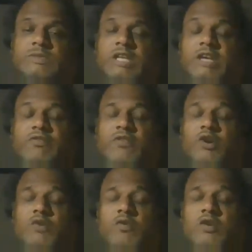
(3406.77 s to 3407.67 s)
If you want
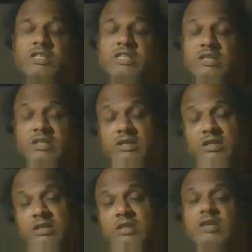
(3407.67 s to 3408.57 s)
to watch,
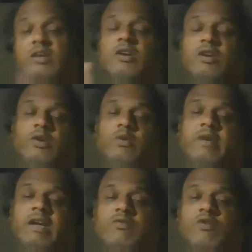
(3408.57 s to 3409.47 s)
you
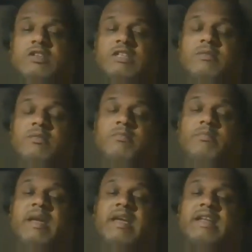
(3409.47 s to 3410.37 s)
can watch the
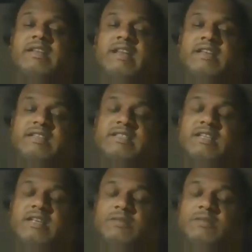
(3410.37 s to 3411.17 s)
marriage register.